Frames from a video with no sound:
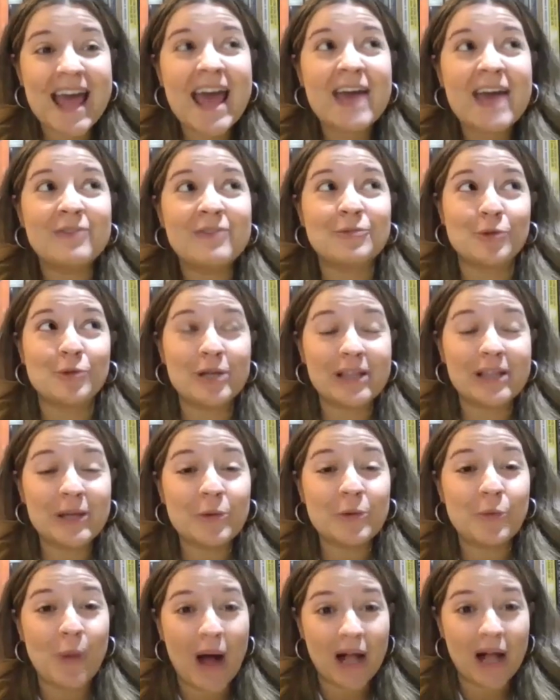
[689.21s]
have
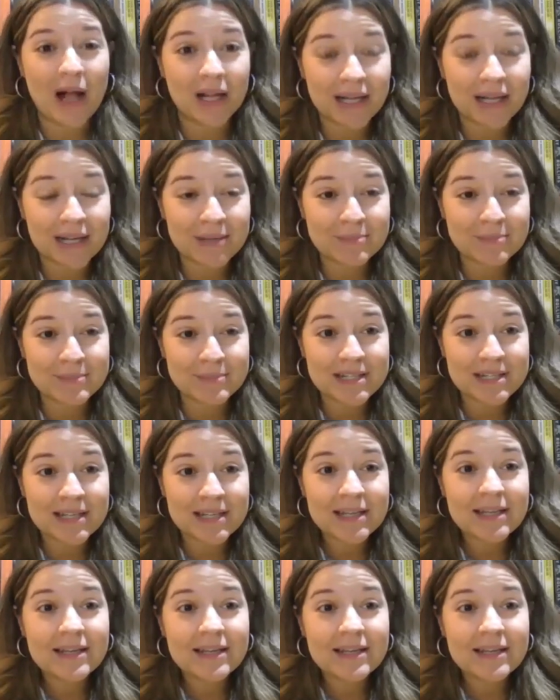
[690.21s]
really welcomed